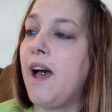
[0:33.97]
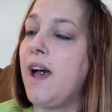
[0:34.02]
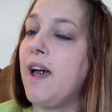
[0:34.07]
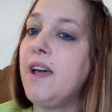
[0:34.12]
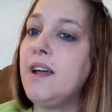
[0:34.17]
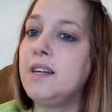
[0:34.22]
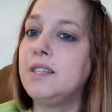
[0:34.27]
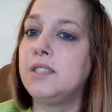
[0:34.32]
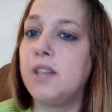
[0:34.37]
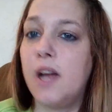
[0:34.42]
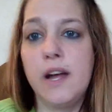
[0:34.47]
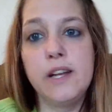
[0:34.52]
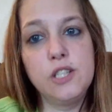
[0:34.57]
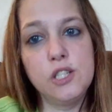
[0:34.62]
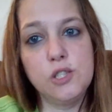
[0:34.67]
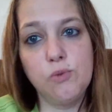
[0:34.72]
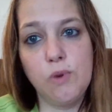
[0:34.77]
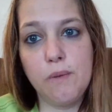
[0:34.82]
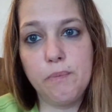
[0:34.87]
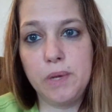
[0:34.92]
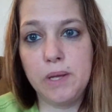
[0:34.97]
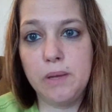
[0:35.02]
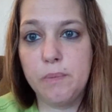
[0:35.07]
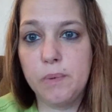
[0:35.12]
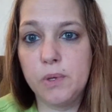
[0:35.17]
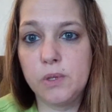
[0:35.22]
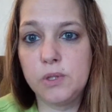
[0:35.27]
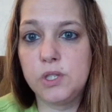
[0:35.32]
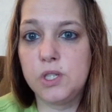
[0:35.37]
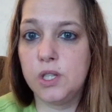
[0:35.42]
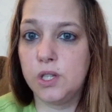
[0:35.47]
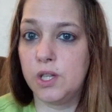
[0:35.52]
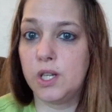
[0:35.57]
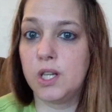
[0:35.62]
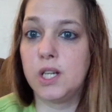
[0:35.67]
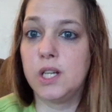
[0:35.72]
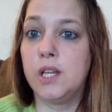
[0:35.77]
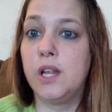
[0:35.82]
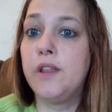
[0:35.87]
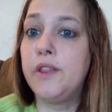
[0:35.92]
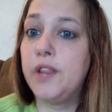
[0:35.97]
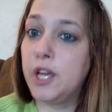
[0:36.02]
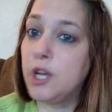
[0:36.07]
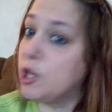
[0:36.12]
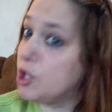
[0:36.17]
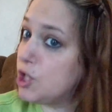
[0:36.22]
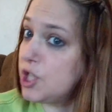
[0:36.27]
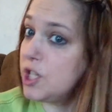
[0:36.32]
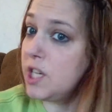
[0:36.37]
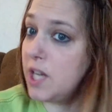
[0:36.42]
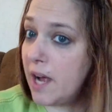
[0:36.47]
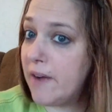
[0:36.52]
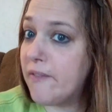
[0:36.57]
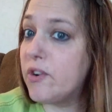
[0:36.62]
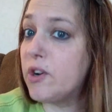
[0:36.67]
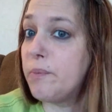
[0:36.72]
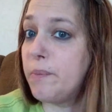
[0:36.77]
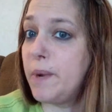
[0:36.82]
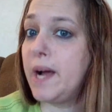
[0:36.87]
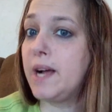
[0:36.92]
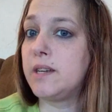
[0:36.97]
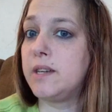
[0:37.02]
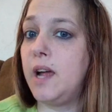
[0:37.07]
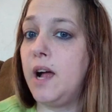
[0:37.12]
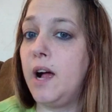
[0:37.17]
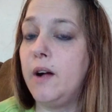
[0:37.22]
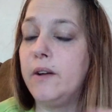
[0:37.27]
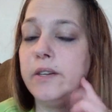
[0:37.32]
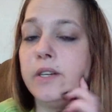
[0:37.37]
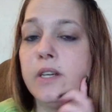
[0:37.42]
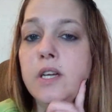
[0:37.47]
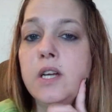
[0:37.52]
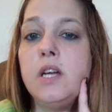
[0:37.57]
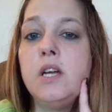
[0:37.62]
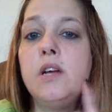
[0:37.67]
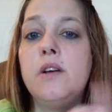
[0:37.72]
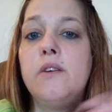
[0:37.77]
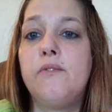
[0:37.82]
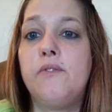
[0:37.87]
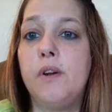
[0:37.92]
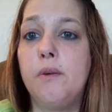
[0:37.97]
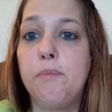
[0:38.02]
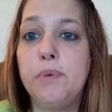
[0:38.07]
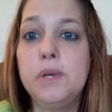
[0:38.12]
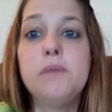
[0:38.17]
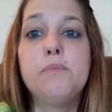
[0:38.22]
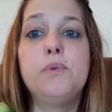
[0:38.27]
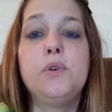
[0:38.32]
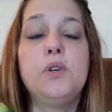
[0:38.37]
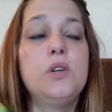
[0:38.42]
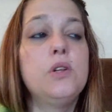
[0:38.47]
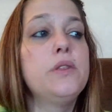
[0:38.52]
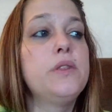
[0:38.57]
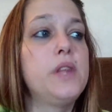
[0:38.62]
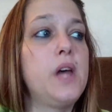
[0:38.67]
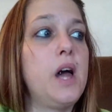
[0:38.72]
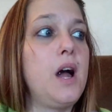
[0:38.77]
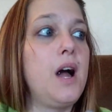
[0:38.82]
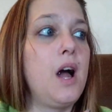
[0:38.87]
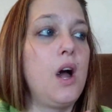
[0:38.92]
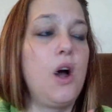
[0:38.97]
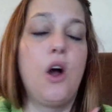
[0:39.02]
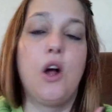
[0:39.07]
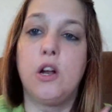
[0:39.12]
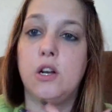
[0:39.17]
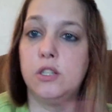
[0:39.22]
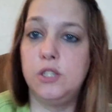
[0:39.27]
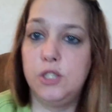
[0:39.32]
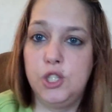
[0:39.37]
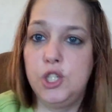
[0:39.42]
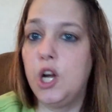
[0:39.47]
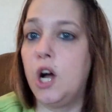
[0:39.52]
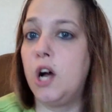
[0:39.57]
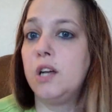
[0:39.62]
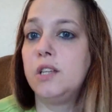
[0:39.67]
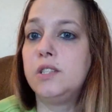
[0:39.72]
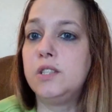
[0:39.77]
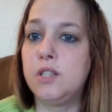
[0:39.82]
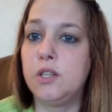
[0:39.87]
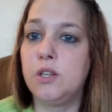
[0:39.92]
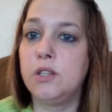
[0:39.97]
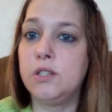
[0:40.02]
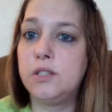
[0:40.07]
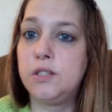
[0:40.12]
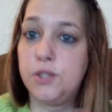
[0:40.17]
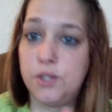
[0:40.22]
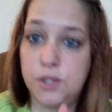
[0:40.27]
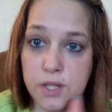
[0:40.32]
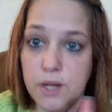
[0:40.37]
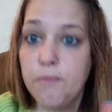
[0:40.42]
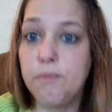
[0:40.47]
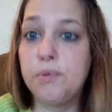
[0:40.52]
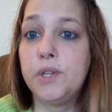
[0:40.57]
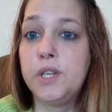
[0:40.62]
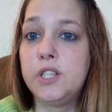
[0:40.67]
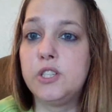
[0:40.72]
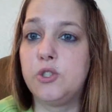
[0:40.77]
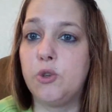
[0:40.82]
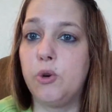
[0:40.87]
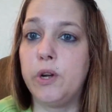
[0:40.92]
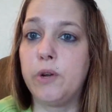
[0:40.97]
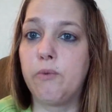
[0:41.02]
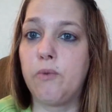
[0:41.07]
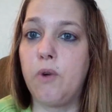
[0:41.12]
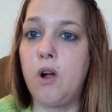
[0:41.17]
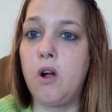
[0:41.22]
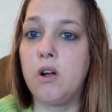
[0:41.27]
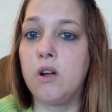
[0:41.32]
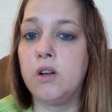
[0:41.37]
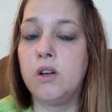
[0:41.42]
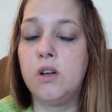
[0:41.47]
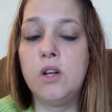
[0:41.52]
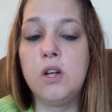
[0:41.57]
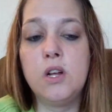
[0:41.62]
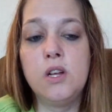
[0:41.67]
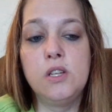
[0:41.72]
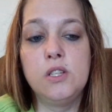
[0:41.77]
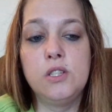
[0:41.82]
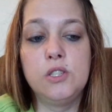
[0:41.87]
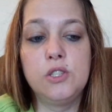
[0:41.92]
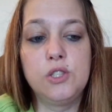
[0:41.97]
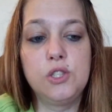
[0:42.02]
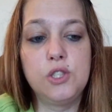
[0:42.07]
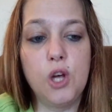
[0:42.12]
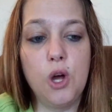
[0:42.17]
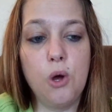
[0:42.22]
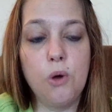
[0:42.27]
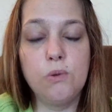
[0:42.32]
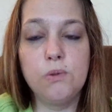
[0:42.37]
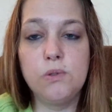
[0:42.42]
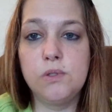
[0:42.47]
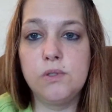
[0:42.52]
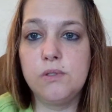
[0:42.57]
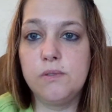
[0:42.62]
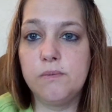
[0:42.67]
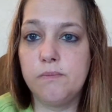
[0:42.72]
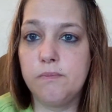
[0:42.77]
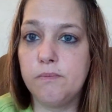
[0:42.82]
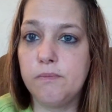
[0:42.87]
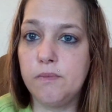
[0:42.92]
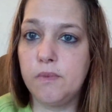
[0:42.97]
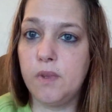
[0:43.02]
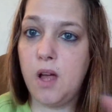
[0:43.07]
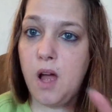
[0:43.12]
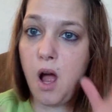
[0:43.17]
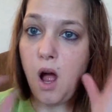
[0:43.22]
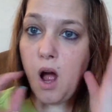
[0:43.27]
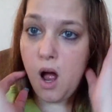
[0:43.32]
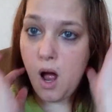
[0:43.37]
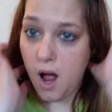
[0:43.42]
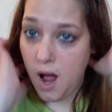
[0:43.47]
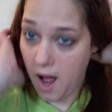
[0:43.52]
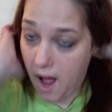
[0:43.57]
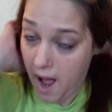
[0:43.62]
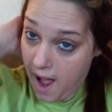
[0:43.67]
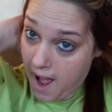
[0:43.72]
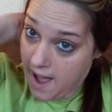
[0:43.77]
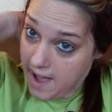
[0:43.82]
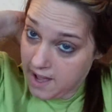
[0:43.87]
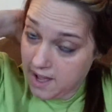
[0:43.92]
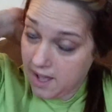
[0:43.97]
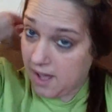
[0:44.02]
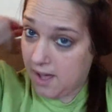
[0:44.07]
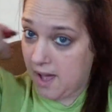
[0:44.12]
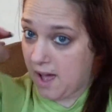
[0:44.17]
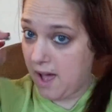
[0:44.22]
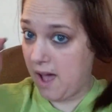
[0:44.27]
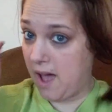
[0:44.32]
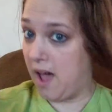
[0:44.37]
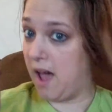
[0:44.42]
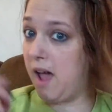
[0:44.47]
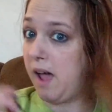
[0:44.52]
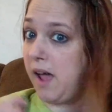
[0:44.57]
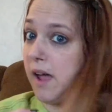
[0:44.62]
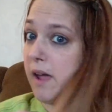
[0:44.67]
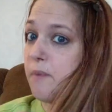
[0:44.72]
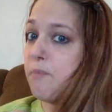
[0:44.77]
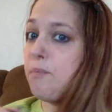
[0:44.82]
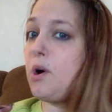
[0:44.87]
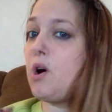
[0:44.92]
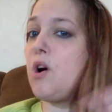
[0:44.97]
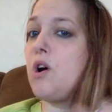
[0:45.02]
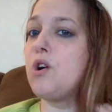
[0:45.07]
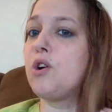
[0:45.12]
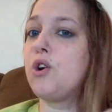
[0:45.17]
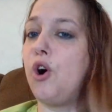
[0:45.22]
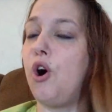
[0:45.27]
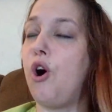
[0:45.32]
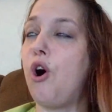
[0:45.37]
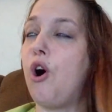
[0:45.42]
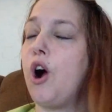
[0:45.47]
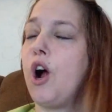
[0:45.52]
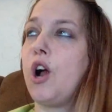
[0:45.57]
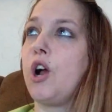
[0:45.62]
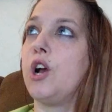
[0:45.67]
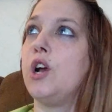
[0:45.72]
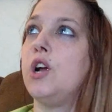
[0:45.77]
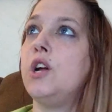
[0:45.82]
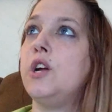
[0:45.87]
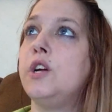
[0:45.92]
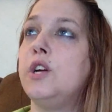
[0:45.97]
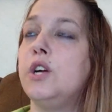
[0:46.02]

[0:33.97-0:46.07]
And I just want people to learn that you should never back down from people that are just simply doing wrong. So I bought a car